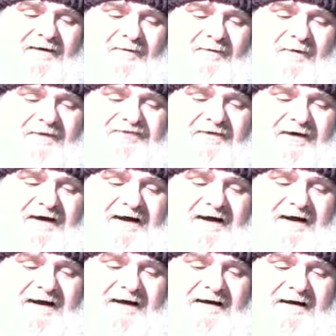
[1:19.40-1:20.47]
with
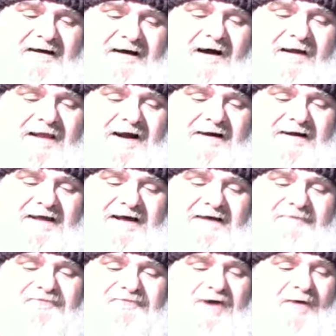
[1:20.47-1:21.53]
uh, all our
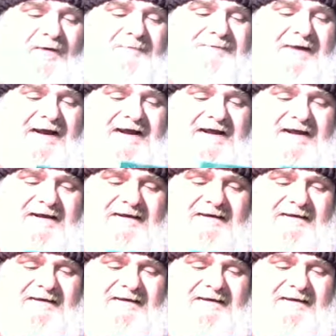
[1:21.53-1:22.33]
love, Joe and Peggy.